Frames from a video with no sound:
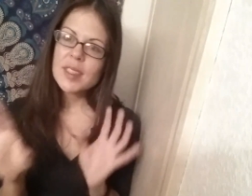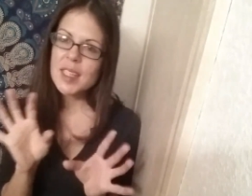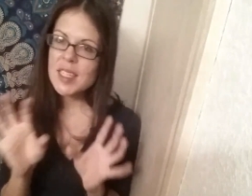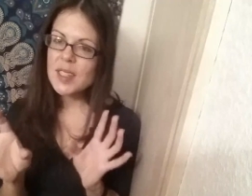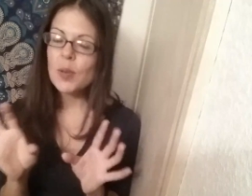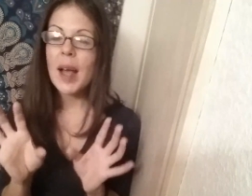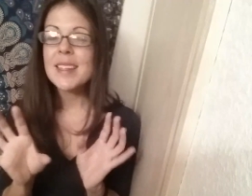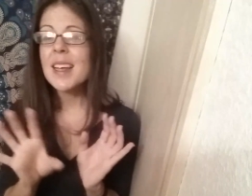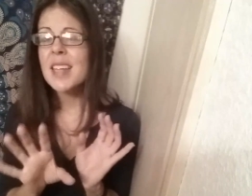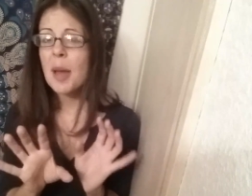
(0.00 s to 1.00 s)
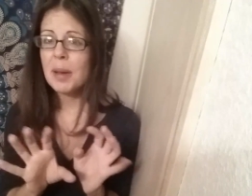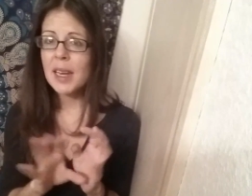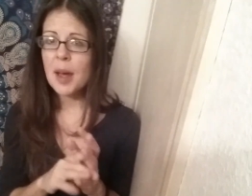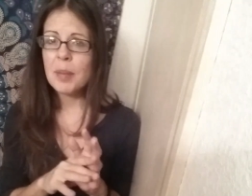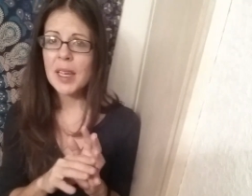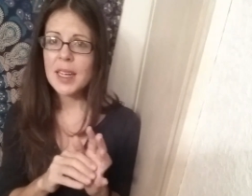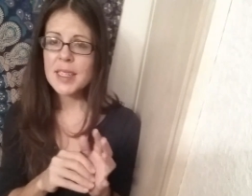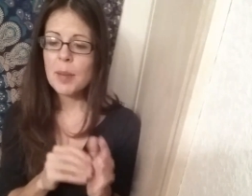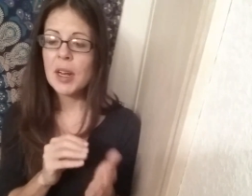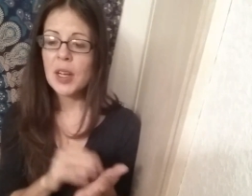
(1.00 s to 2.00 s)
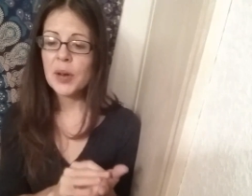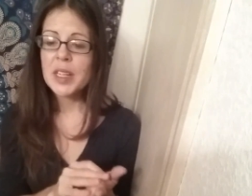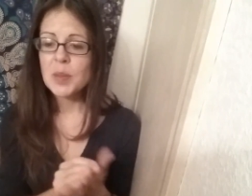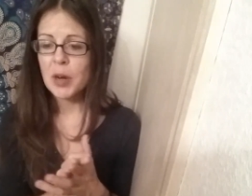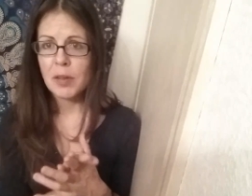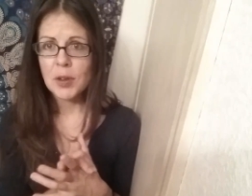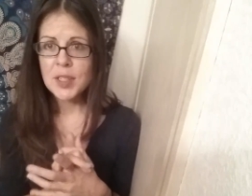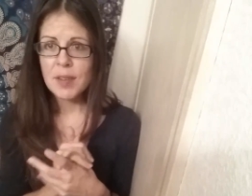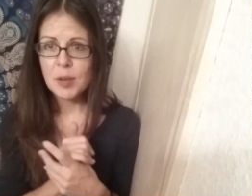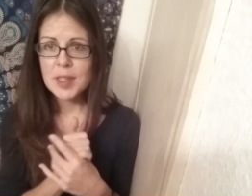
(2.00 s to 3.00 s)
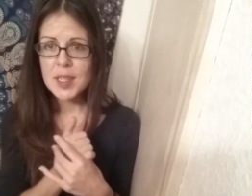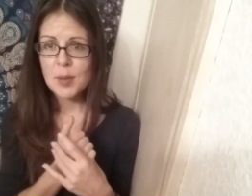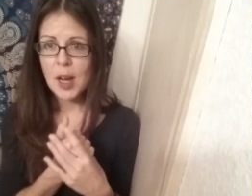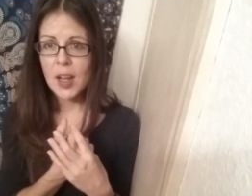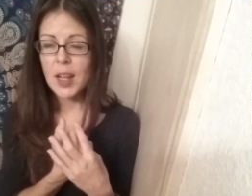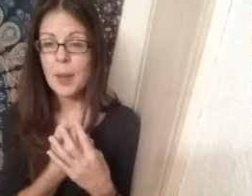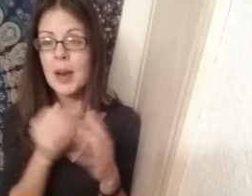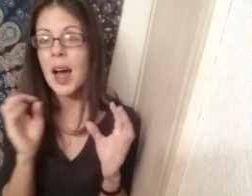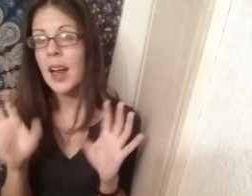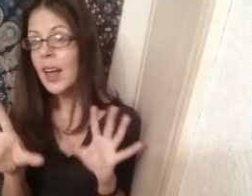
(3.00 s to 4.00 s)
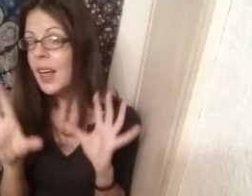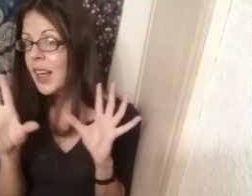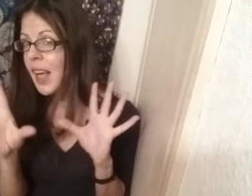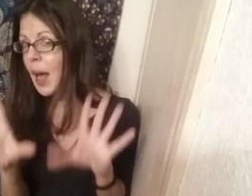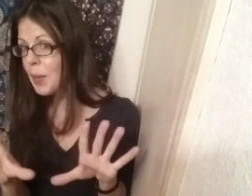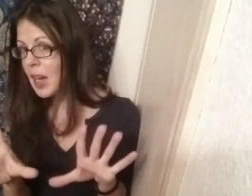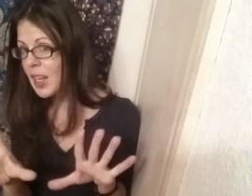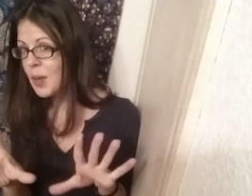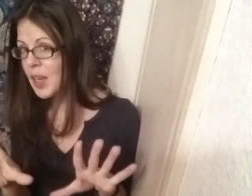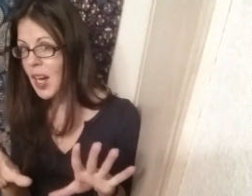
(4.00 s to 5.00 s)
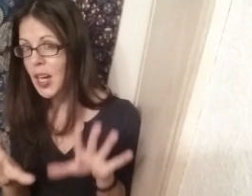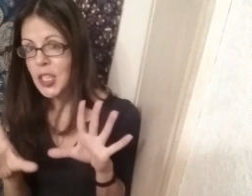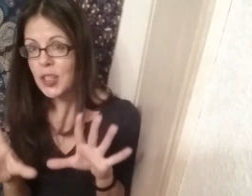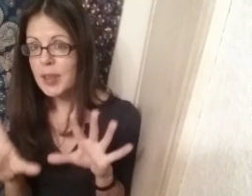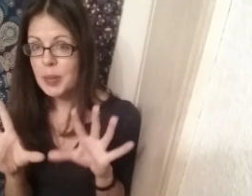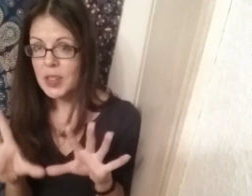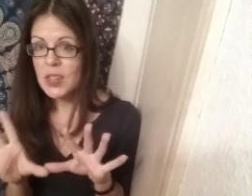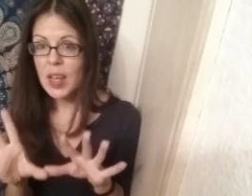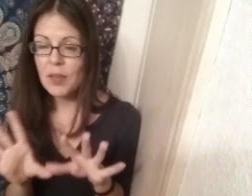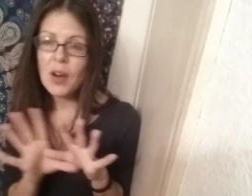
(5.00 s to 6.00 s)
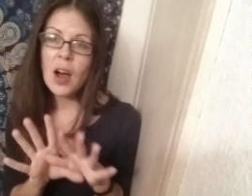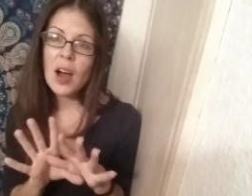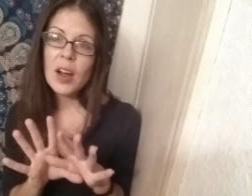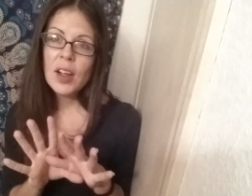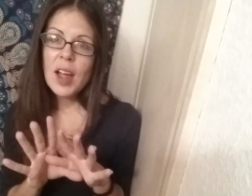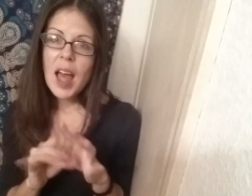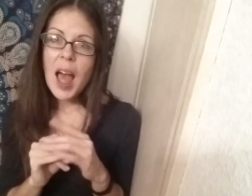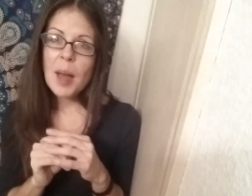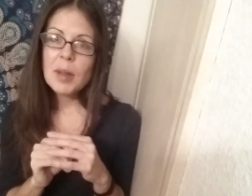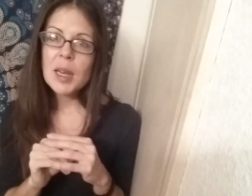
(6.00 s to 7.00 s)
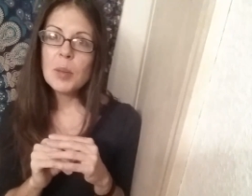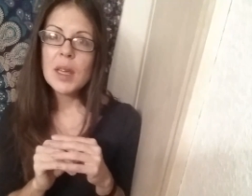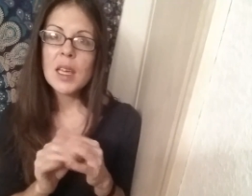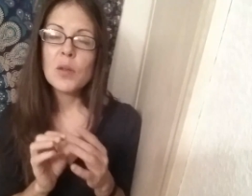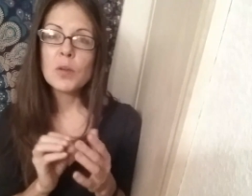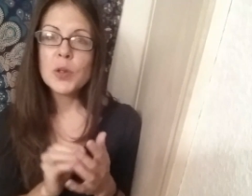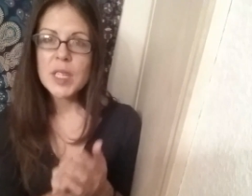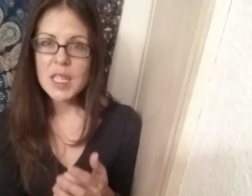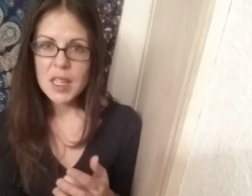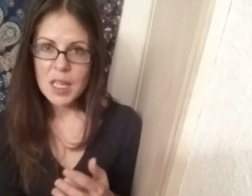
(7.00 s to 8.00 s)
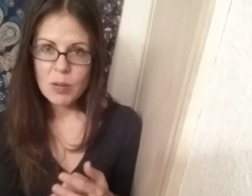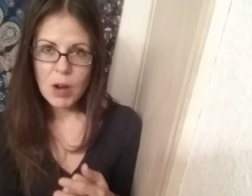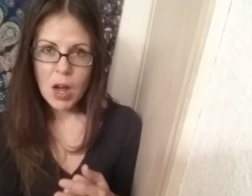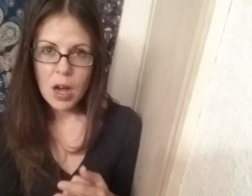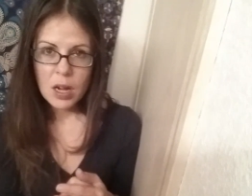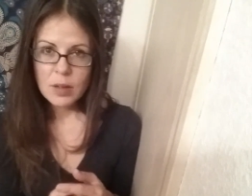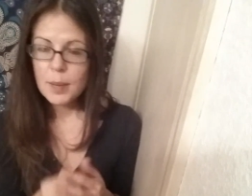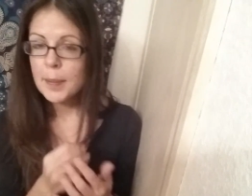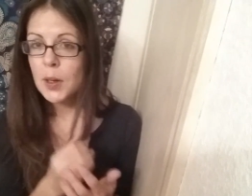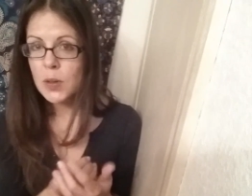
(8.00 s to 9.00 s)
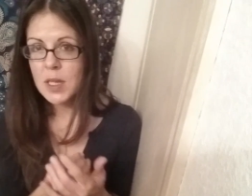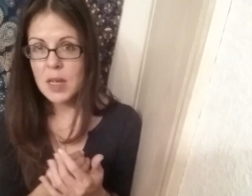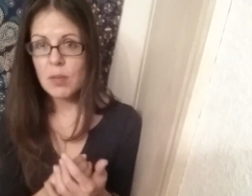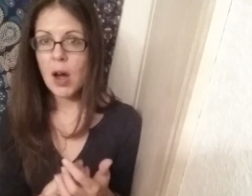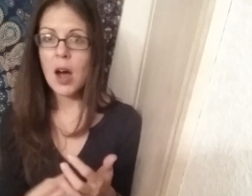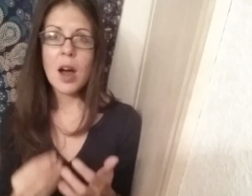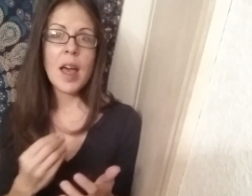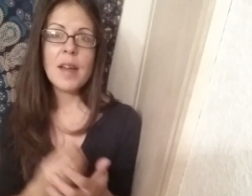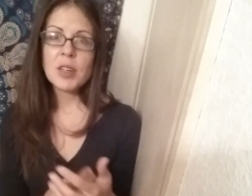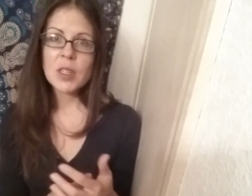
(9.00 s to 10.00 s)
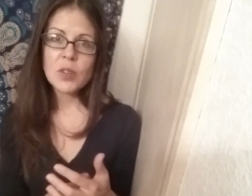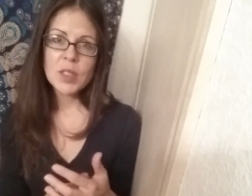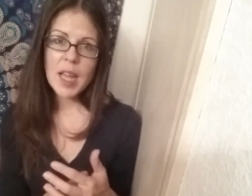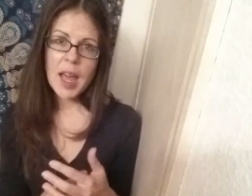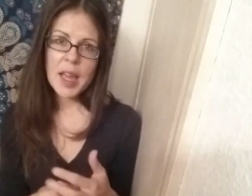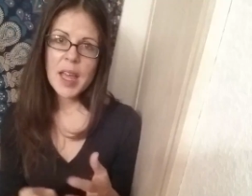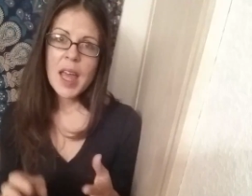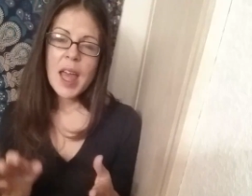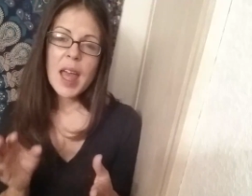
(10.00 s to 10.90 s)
this, I say Thai peanut because I'm going to go get spring rolls every once in a while. I'm not, I'm not going to be 100% raw. I'm going to be routinely raw, mostly raw every single day.